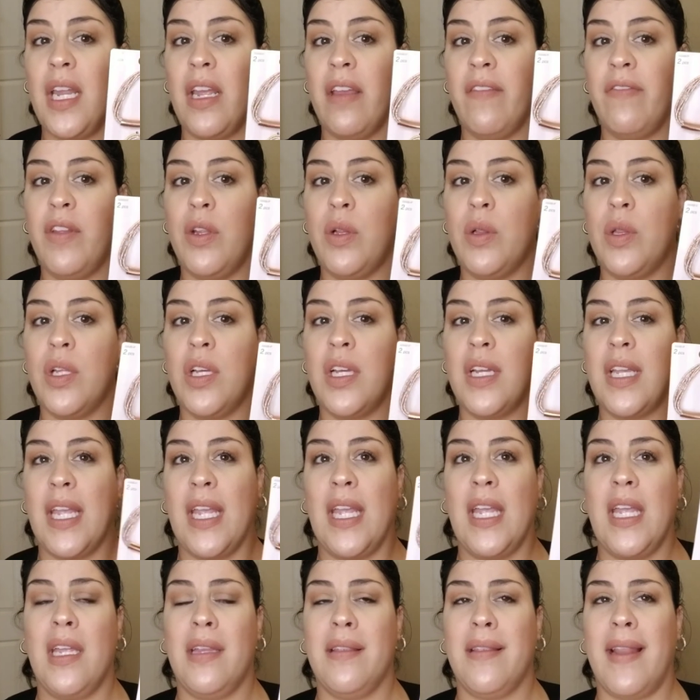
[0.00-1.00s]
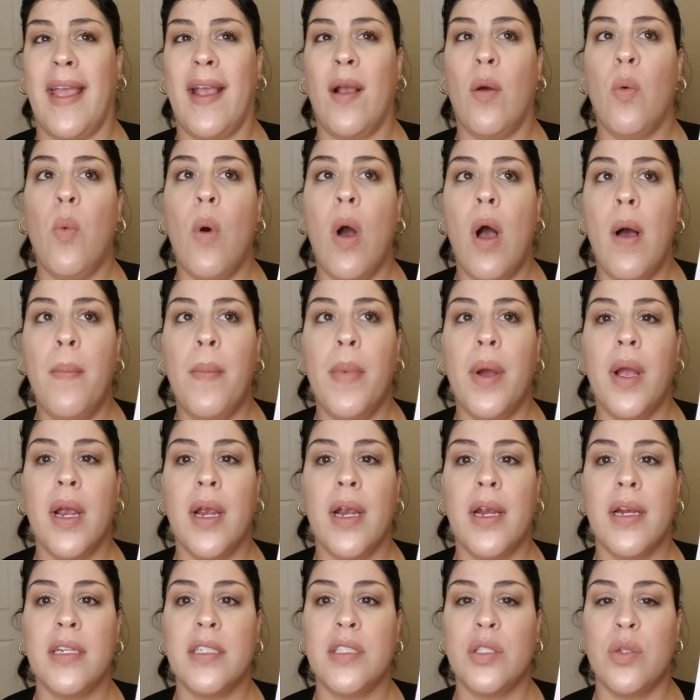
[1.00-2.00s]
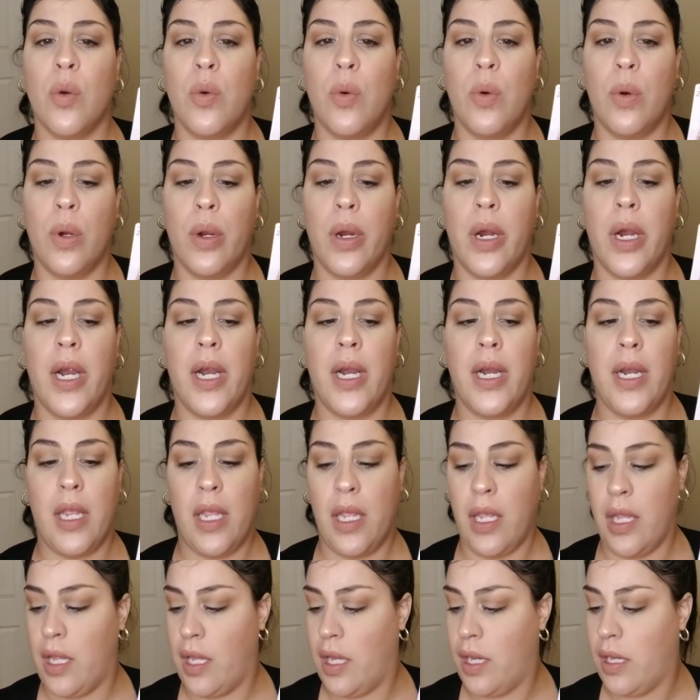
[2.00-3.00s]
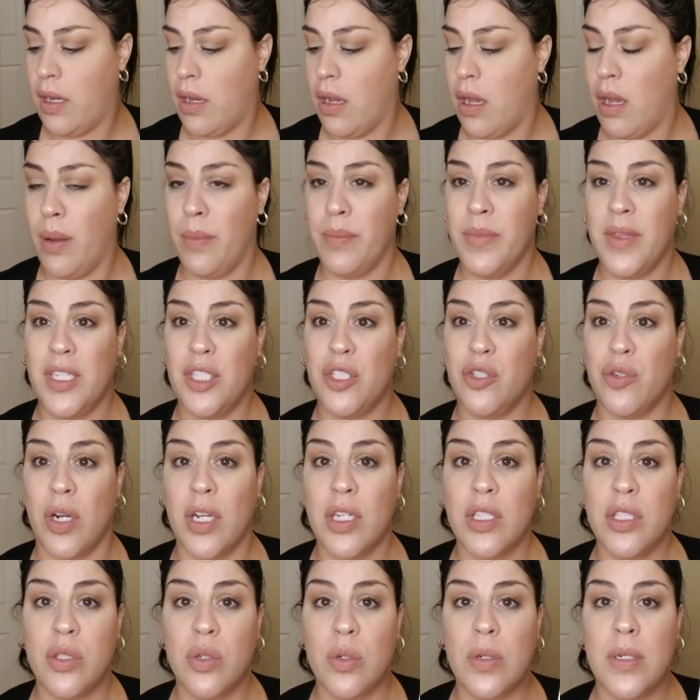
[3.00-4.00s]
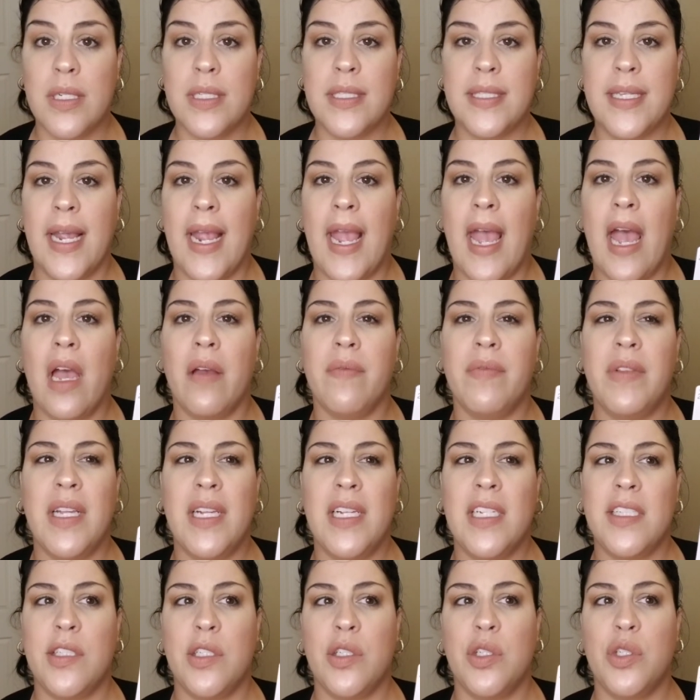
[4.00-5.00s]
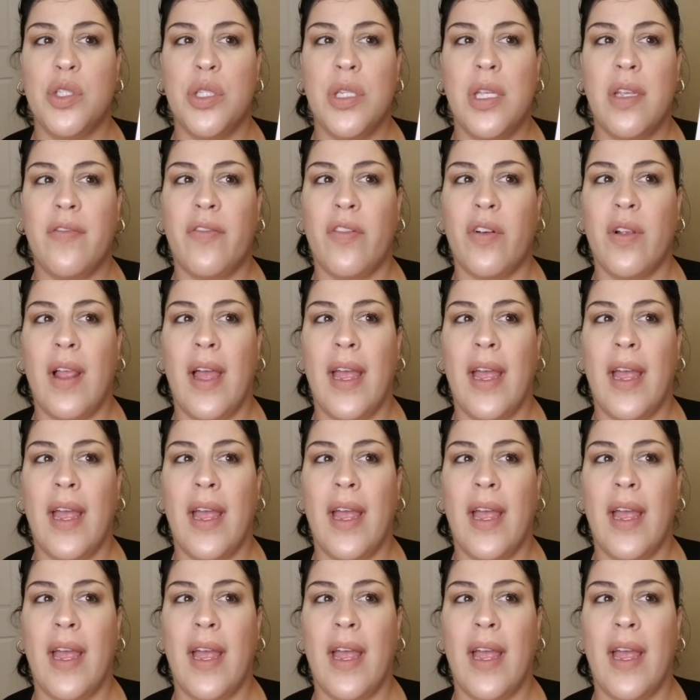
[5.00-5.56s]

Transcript: If you look in like Walmart or in um, the drugstores, they have these usually for